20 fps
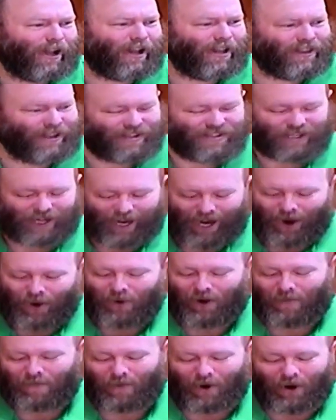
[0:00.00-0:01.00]
In this
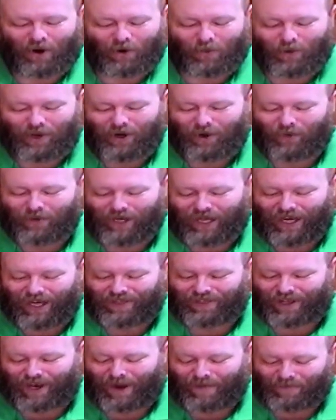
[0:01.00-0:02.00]
account in Mark, we don't
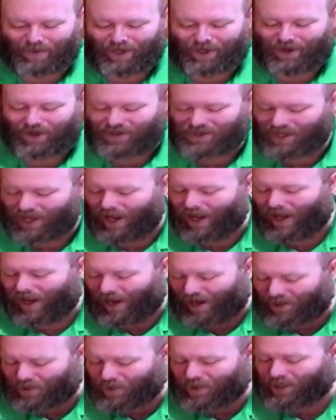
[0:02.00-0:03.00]
get that because,
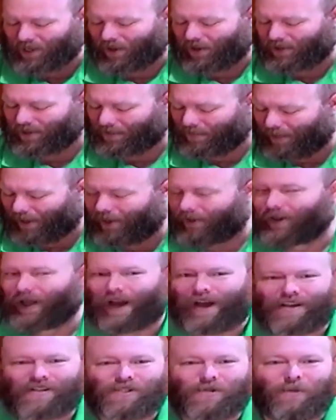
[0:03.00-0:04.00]
as we talked about
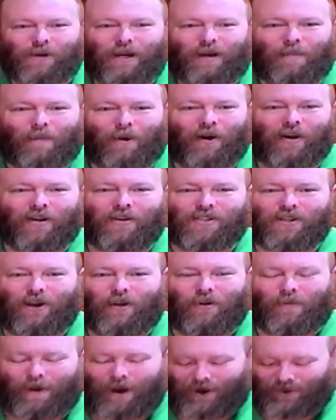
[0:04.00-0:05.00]
last week, Mark is
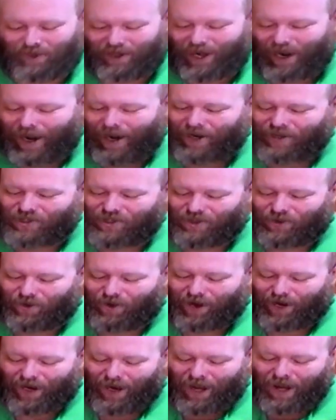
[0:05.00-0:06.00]
all about the action,
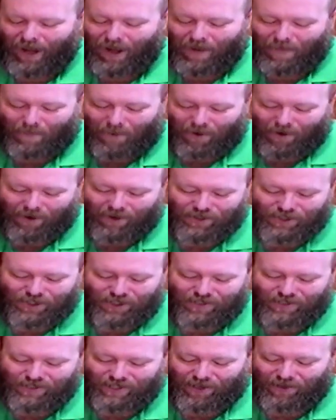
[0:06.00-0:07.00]
right? Mark
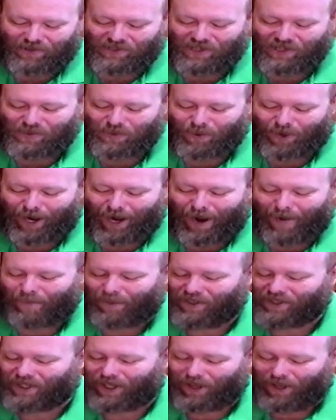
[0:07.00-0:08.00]
just tells us what
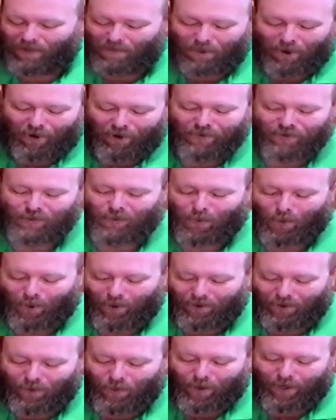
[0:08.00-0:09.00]
happens and then moves
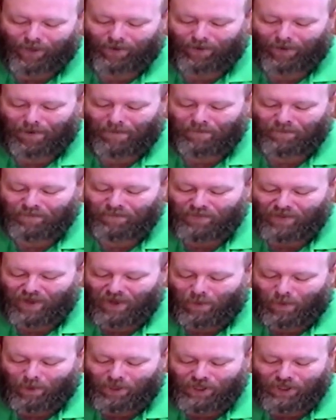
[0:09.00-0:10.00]
forward quickly.
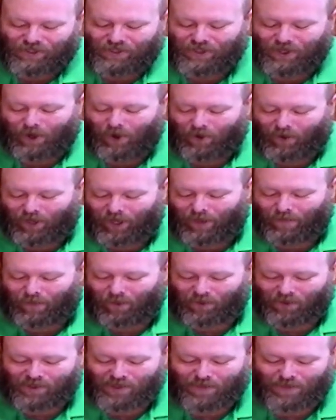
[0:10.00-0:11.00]
We just know that he
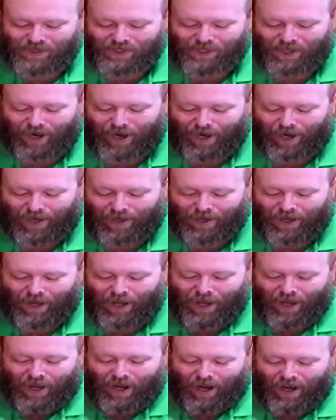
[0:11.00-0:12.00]
pulls him aside,
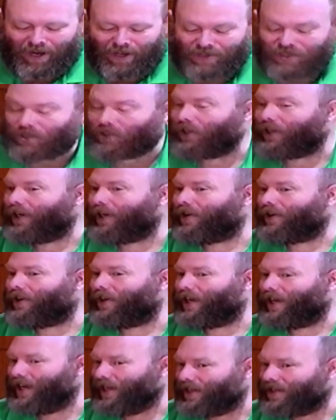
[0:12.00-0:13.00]
and it's clear
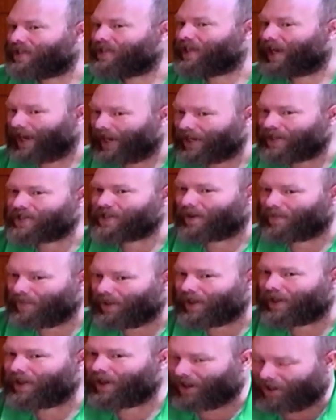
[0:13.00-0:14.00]
that he's saying
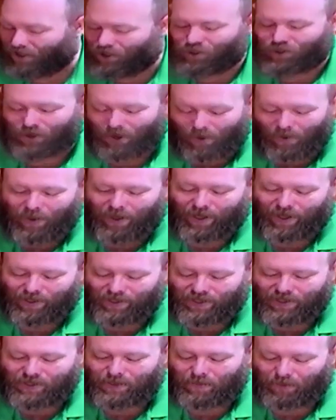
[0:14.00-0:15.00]
something that is showing
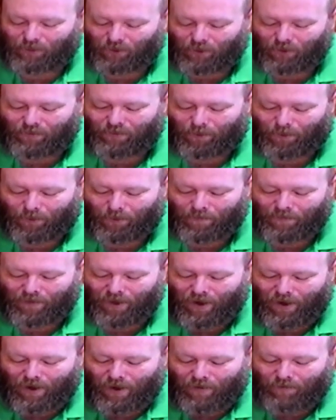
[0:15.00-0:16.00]
disapproval
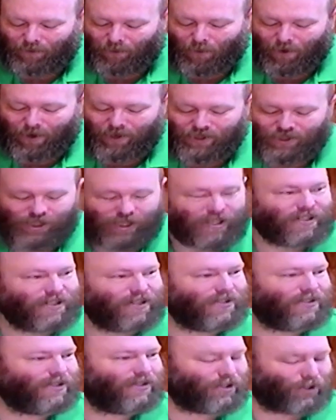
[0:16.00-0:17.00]
for what
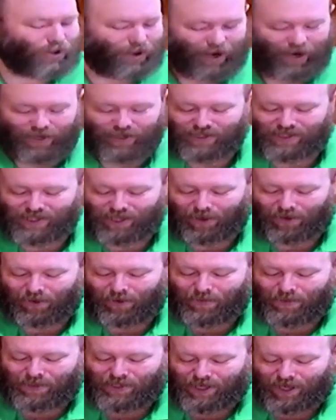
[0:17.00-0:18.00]
Jesus is trying to tell
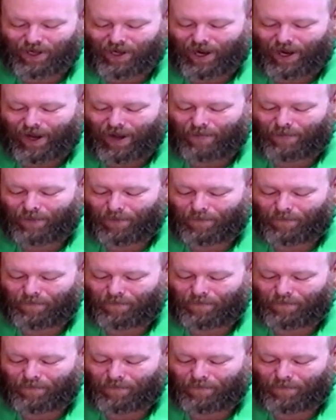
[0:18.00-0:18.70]
them is going to happen.